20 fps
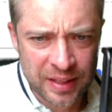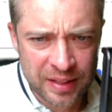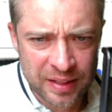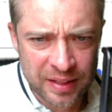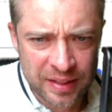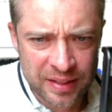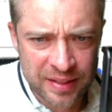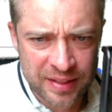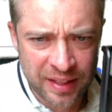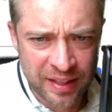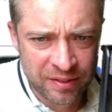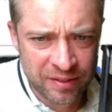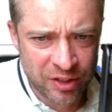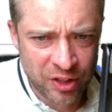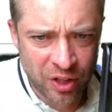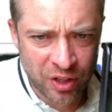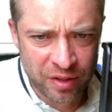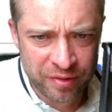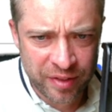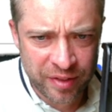Still haven't
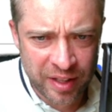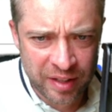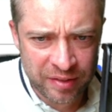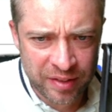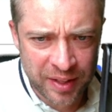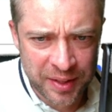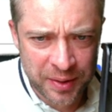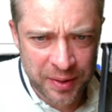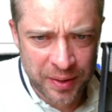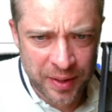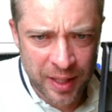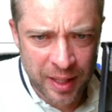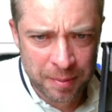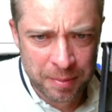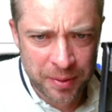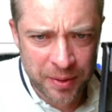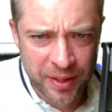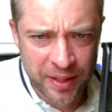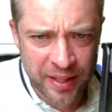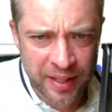got a fair value gap,
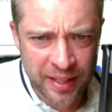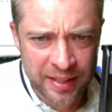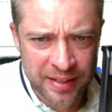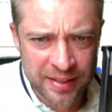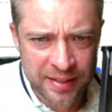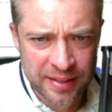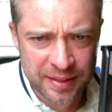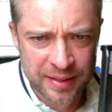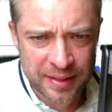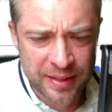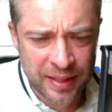look at that.